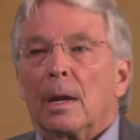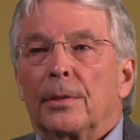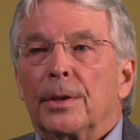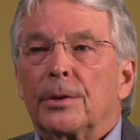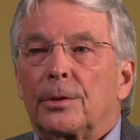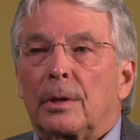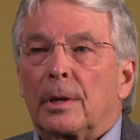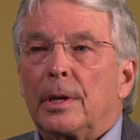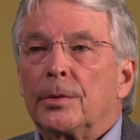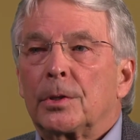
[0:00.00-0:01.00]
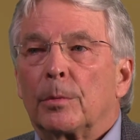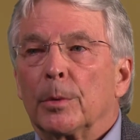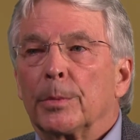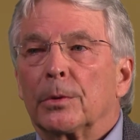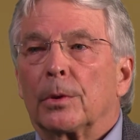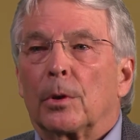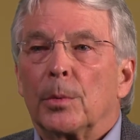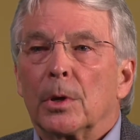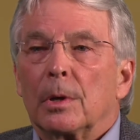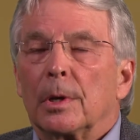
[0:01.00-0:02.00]
I think Keith's commitment to the
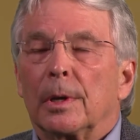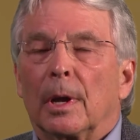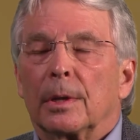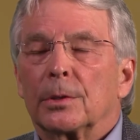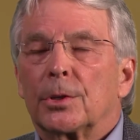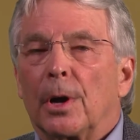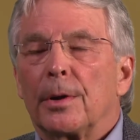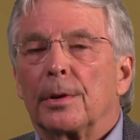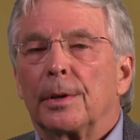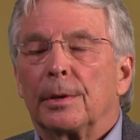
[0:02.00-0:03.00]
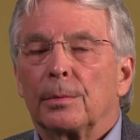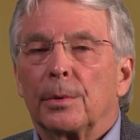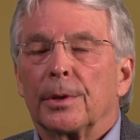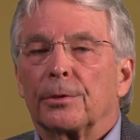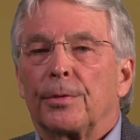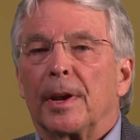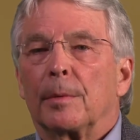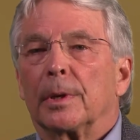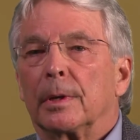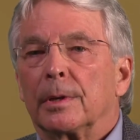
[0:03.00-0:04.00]
community started with his
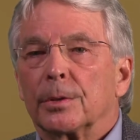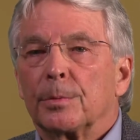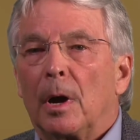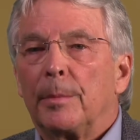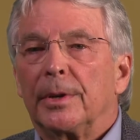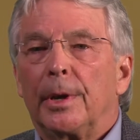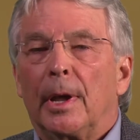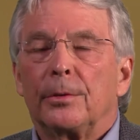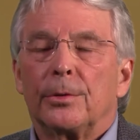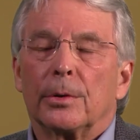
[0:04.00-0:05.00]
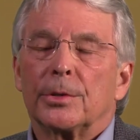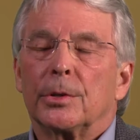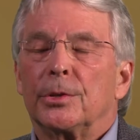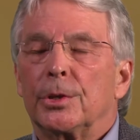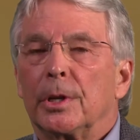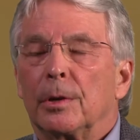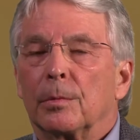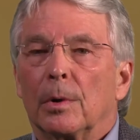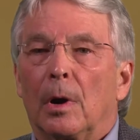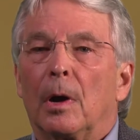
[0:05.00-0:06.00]
family. His mom and dad, George and
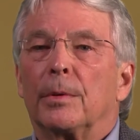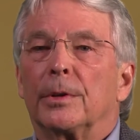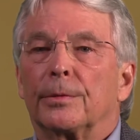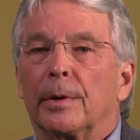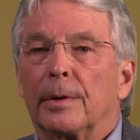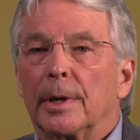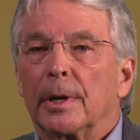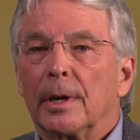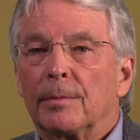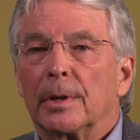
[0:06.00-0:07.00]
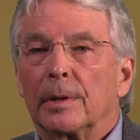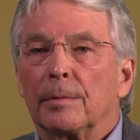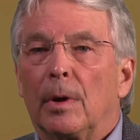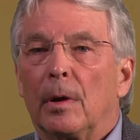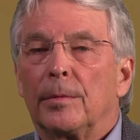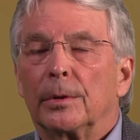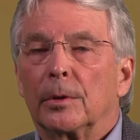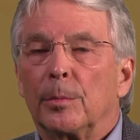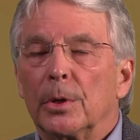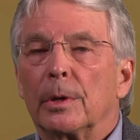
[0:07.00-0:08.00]
Jean, were always very heavily involved in
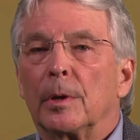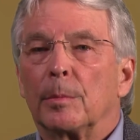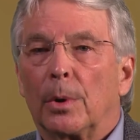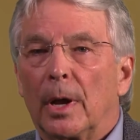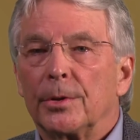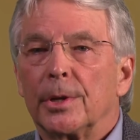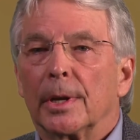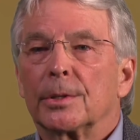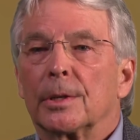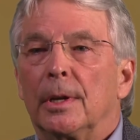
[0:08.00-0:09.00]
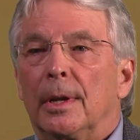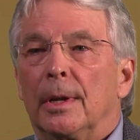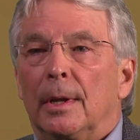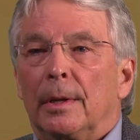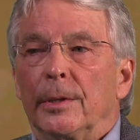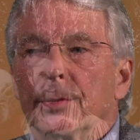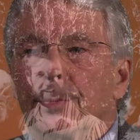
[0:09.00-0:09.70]
community projects. His